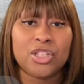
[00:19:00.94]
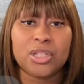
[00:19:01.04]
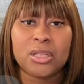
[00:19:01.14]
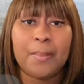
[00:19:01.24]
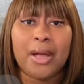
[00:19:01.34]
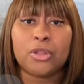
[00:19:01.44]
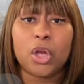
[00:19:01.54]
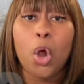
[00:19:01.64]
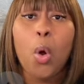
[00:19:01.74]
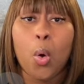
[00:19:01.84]
just about
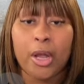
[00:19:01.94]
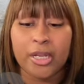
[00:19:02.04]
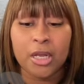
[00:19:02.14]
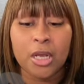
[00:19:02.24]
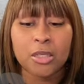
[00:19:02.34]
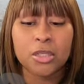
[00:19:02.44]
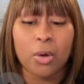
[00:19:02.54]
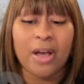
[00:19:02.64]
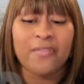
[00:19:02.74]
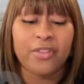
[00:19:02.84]
the coin.
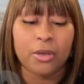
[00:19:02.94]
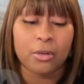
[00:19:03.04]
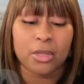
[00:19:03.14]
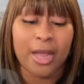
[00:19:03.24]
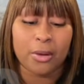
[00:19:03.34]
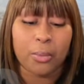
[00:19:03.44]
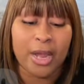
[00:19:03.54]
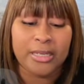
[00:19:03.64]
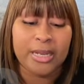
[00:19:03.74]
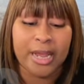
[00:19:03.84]
So I feel like
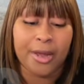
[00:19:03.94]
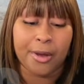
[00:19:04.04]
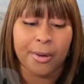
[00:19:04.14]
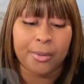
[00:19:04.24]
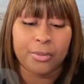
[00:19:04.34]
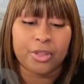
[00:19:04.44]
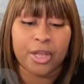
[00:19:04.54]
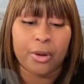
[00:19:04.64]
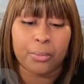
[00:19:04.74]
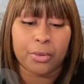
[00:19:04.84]
right now
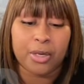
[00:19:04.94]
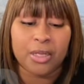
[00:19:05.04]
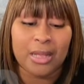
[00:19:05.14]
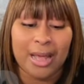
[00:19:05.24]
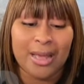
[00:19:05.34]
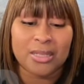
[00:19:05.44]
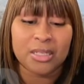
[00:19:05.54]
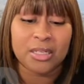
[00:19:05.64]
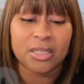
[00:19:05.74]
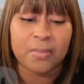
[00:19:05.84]
they're
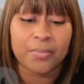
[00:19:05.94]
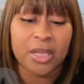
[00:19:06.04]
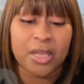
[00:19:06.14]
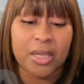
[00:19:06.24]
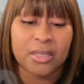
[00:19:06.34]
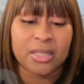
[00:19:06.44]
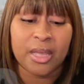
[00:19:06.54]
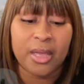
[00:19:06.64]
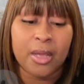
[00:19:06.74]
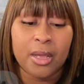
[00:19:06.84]
realizing some things
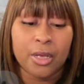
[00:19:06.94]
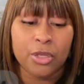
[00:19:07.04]
that,